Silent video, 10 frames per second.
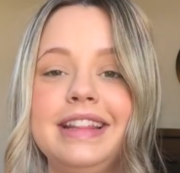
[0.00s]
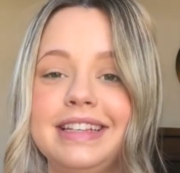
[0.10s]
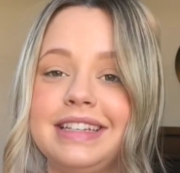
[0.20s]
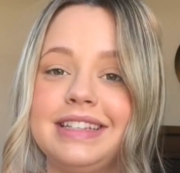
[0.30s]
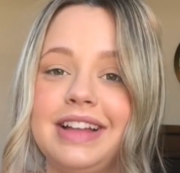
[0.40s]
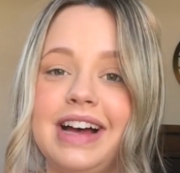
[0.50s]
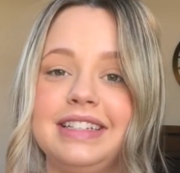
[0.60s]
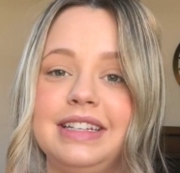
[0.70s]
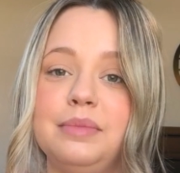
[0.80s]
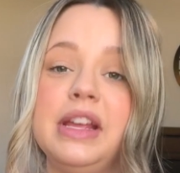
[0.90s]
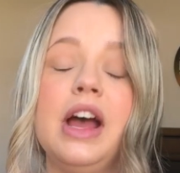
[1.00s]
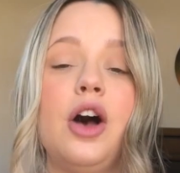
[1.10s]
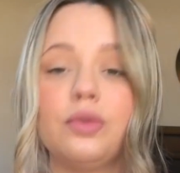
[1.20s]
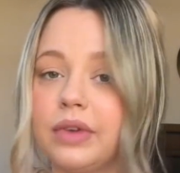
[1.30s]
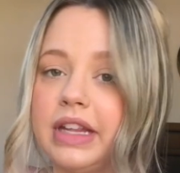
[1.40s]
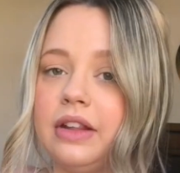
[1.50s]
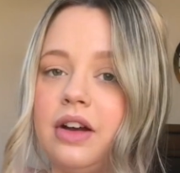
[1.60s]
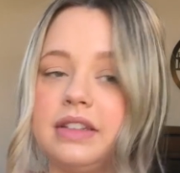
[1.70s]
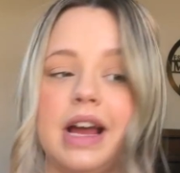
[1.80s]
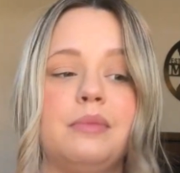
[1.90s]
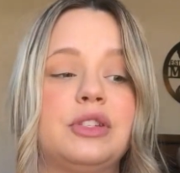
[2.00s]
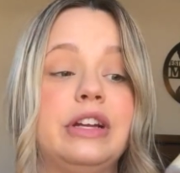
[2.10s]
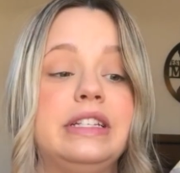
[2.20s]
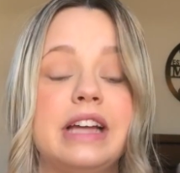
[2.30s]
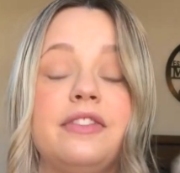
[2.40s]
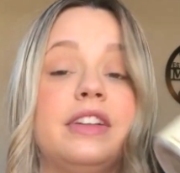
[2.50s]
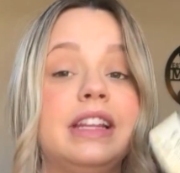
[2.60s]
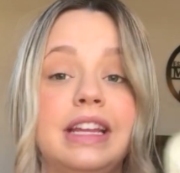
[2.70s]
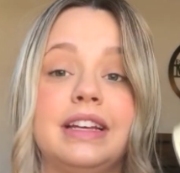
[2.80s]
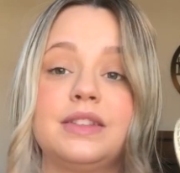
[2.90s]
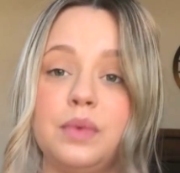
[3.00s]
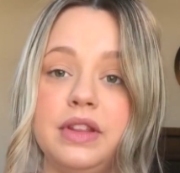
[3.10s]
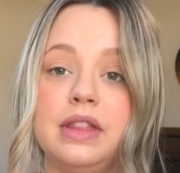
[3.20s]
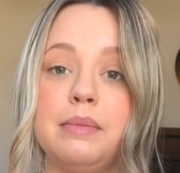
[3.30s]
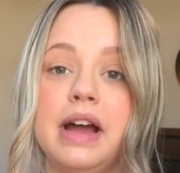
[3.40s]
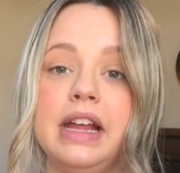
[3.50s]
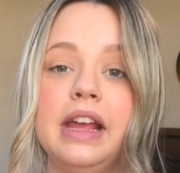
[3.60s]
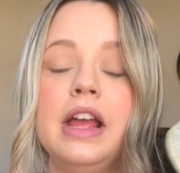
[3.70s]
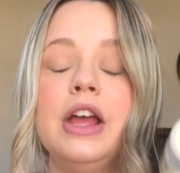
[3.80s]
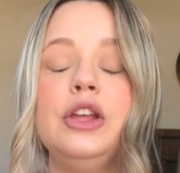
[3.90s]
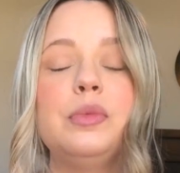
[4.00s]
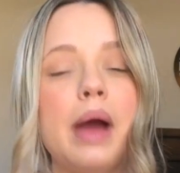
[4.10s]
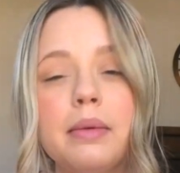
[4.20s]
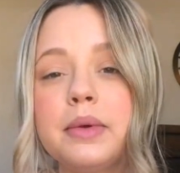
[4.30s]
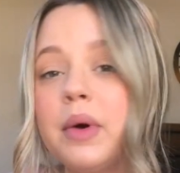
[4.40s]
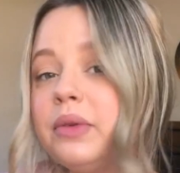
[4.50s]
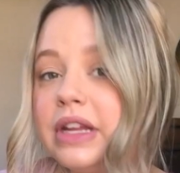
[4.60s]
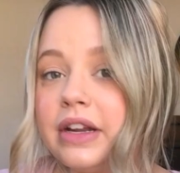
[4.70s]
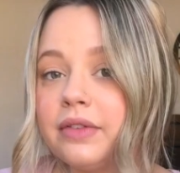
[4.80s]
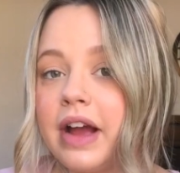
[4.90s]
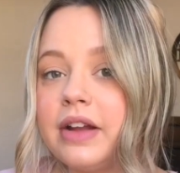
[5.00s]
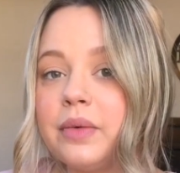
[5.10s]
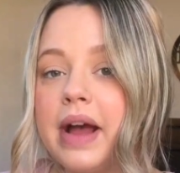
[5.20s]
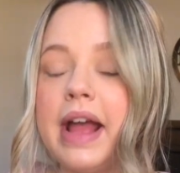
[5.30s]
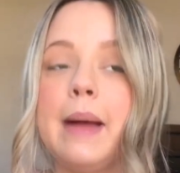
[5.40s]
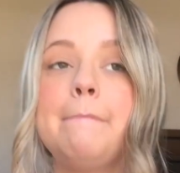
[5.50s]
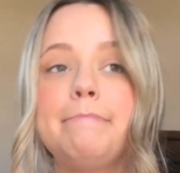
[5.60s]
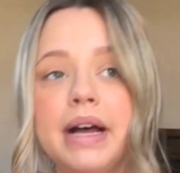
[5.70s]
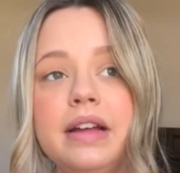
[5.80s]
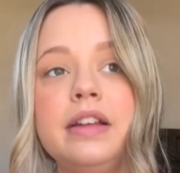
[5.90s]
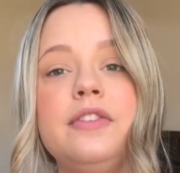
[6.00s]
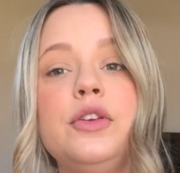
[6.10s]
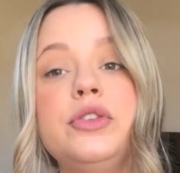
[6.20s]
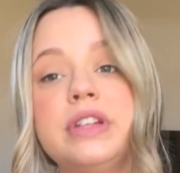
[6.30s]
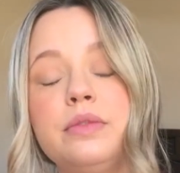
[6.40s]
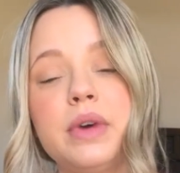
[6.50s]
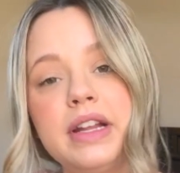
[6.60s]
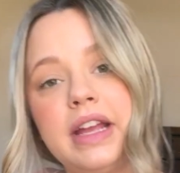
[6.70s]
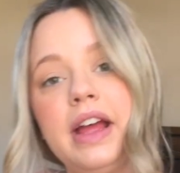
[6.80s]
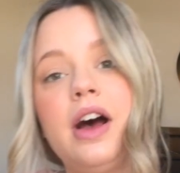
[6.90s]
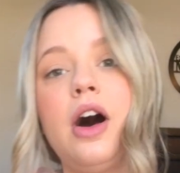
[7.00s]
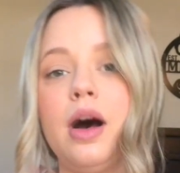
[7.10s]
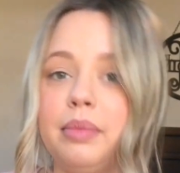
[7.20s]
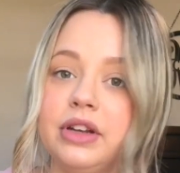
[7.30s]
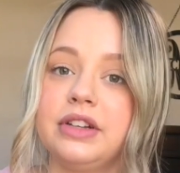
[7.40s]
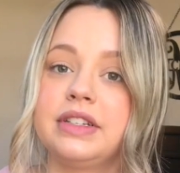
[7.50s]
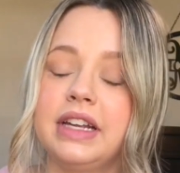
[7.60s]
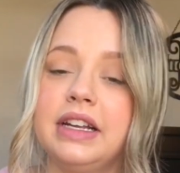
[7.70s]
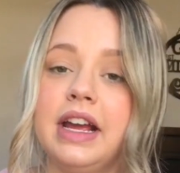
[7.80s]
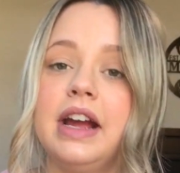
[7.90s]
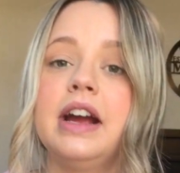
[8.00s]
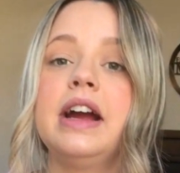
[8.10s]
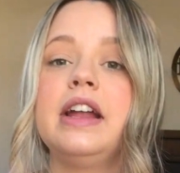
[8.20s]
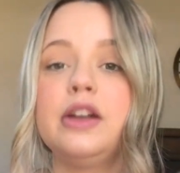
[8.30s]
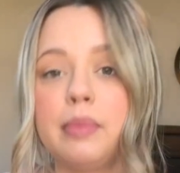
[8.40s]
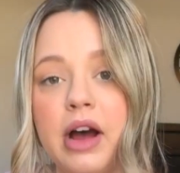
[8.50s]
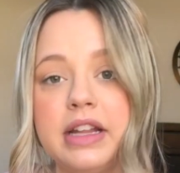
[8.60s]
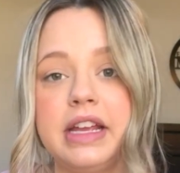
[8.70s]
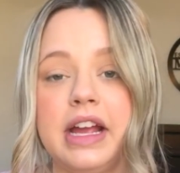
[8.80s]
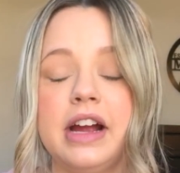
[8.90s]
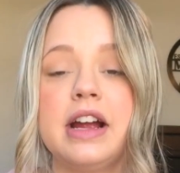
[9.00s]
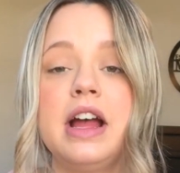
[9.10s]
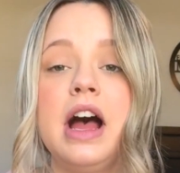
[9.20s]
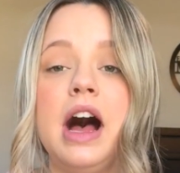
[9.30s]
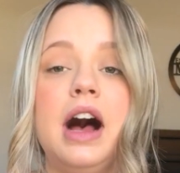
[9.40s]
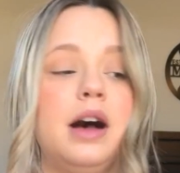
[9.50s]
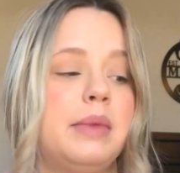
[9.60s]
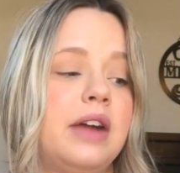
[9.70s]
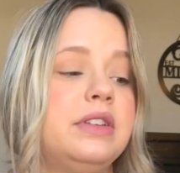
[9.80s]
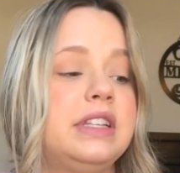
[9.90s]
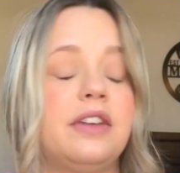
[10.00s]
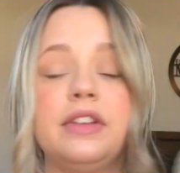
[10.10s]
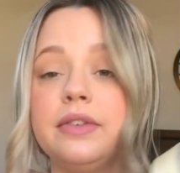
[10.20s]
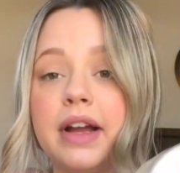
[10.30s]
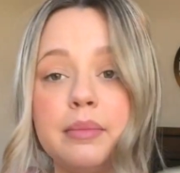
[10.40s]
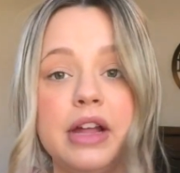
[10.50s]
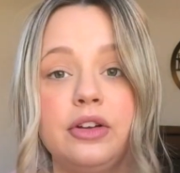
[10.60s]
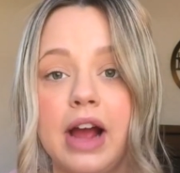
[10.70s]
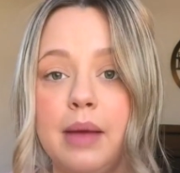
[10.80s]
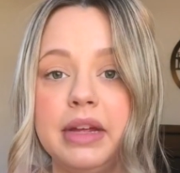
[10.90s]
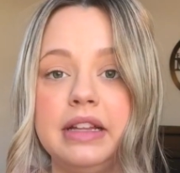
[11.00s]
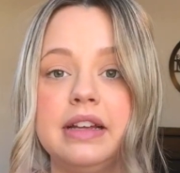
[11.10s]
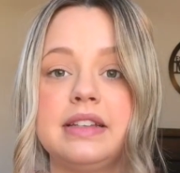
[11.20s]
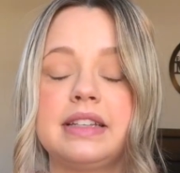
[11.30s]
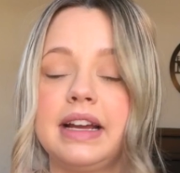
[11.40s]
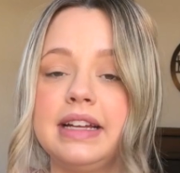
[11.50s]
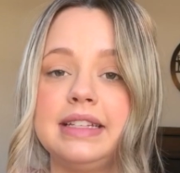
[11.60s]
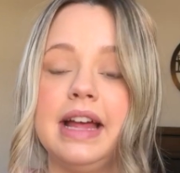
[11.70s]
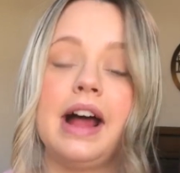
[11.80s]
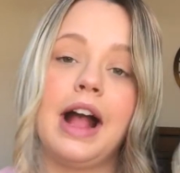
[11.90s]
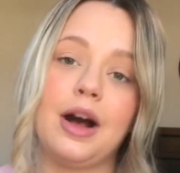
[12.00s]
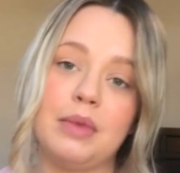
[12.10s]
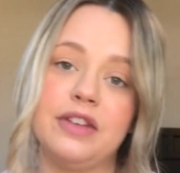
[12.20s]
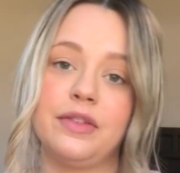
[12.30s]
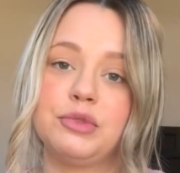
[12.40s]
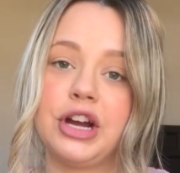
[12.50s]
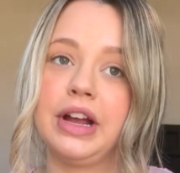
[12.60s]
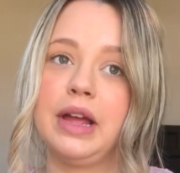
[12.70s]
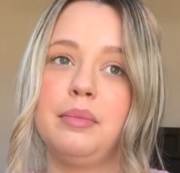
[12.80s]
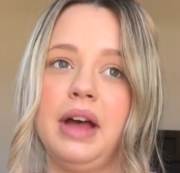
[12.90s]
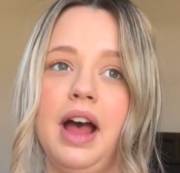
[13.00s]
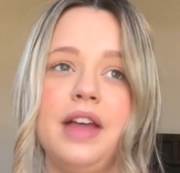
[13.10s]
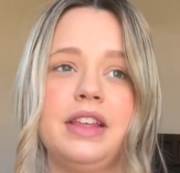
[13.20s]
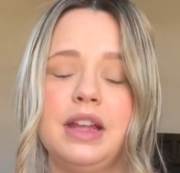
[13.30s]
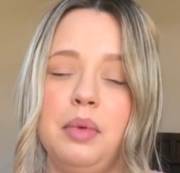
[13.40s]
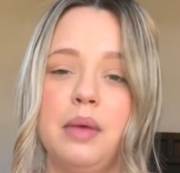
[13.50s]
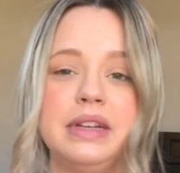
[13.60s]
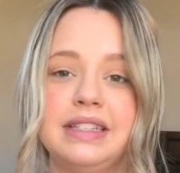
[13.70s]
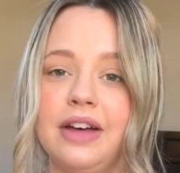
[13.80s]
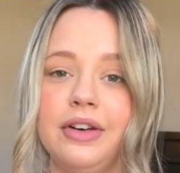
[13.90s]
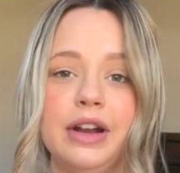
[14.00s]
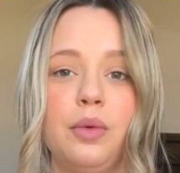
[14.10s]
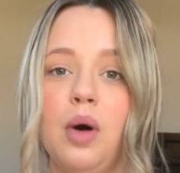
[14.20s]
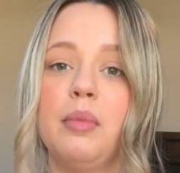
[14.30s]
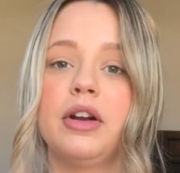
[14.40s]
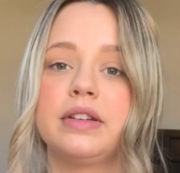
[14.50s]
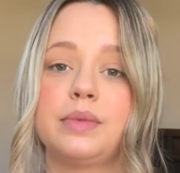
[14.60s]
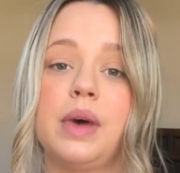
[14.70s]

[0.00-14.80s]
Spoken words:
this has lasted me a really long time. So I definitely think it's worth the money. You probably won't need it right away, but if you did want to get a hop on your skincare and your body care, I would definitely recommend grabbing this. Like I said, I got mine from Target, but I think they probably sell it at Walmart as